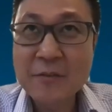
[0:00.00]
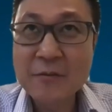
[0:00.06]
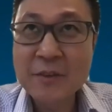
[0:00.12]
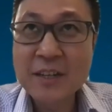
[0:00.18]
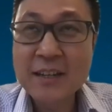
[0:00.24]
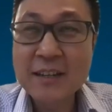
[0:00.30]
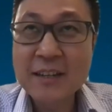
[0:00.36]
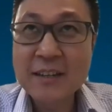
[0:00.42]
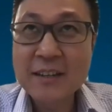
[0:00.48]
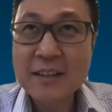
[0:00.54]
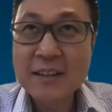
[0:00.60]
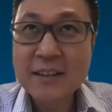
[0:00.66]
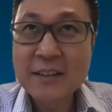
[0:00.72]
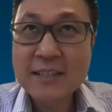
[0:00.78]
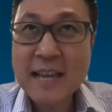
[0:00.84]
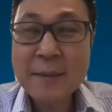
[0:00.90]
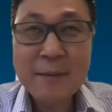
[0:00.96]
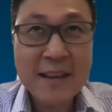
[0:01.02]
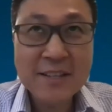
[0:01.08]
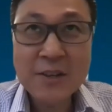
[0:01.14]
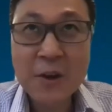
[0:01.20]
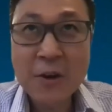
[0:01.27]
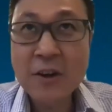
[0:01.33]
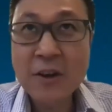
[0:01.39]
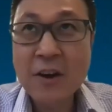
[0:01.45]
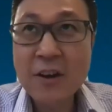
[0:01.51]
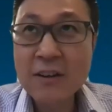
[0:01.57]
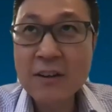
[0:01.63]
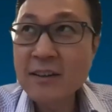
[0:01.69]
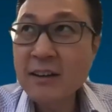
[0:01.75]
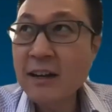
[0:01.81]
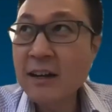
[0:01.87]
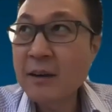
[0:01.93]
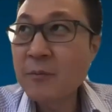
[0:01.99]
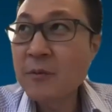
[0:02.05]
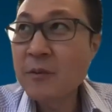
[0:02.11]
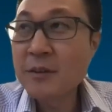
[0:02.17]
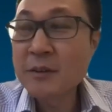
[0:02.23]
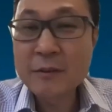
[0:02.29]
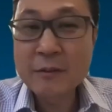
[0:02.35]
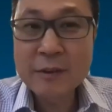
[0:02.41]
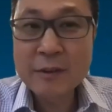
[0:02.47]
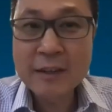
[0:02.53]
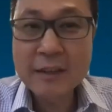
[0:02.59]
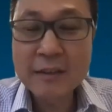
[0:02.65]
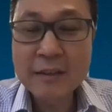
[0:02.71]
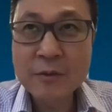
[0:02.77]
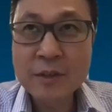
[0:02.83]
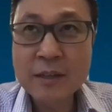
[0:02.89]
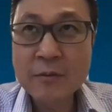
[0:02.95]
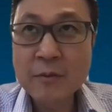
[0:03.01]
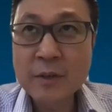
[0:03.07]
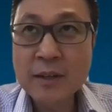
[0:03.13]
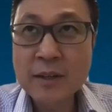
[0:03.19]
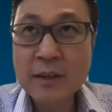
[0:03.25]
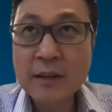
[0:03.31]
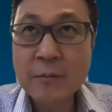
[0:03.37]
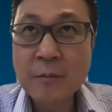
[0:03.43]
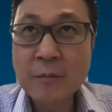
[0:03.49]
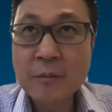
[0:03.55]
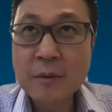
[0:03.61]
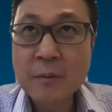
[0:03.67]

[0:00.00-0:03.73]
we same as Hong Kong, we are